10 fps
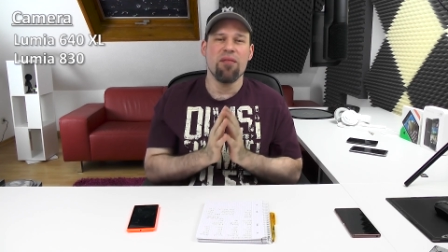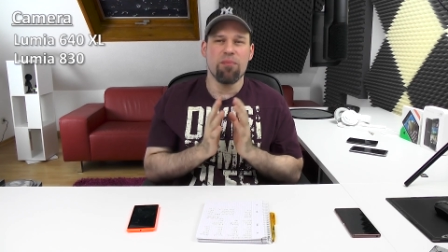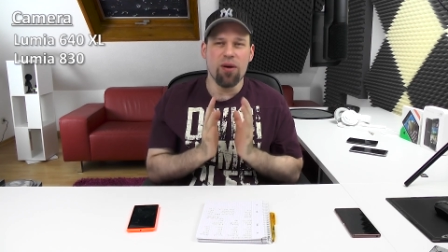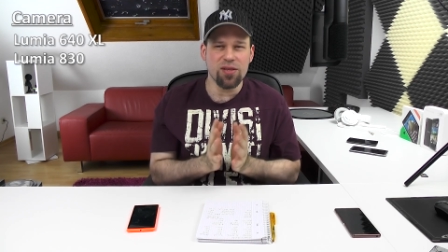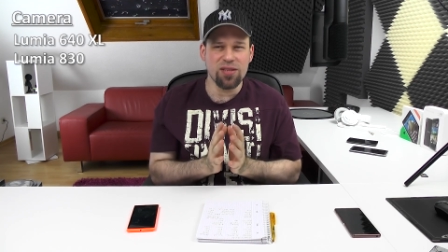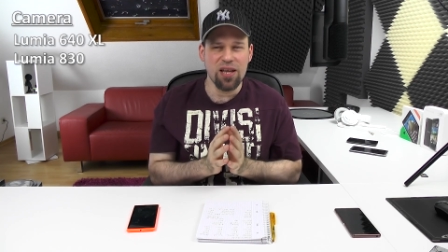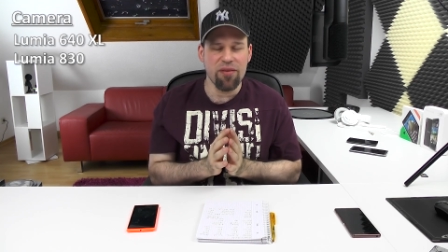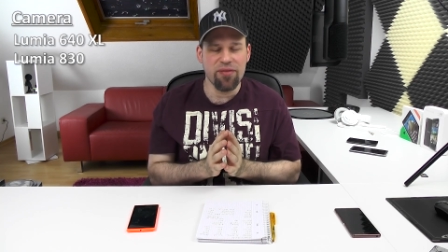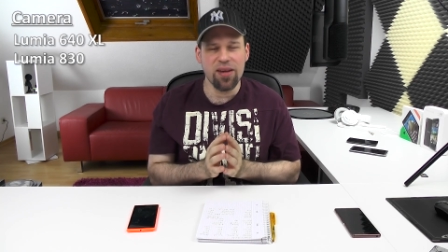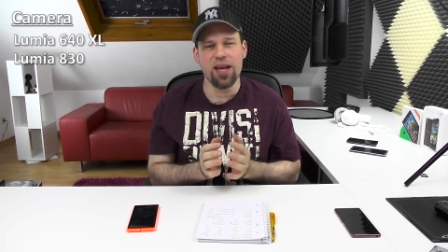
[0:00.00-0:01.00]
Personally, I
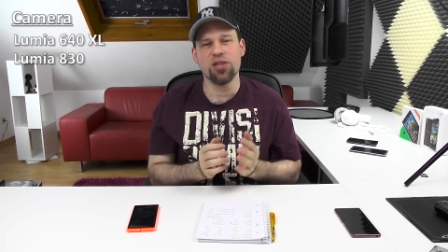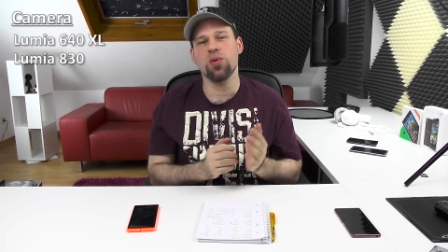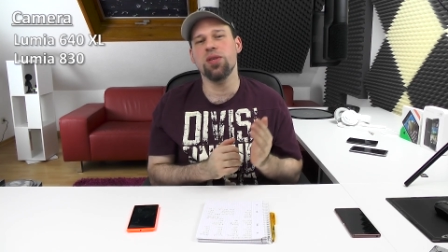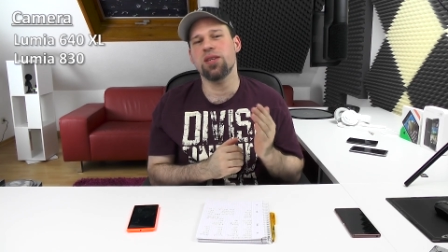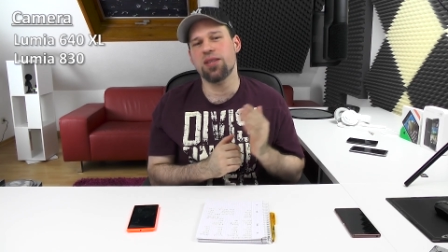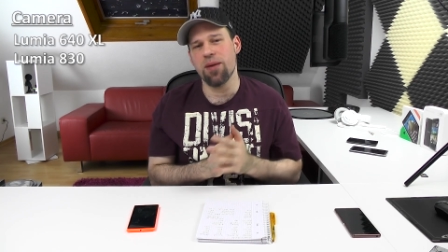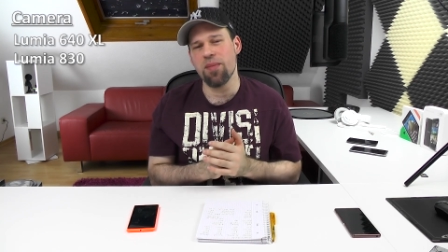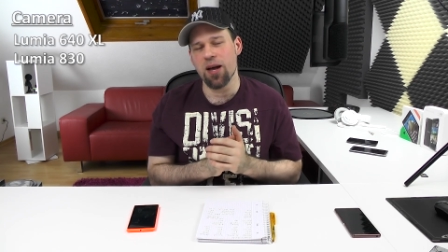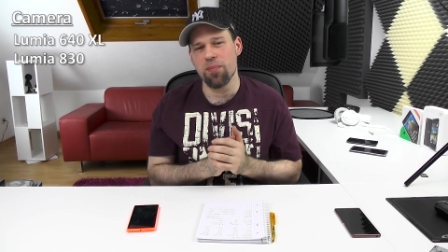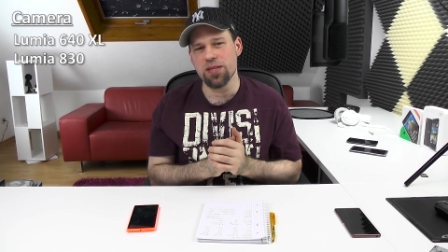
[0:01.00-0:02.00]
think actually the 10
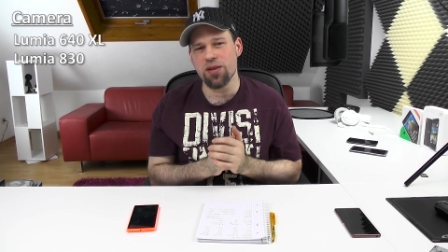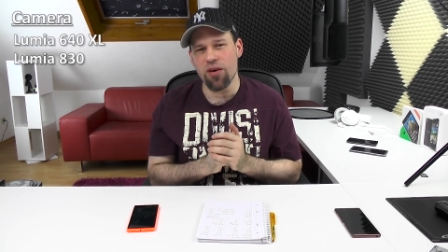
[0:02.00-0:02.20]
megapixel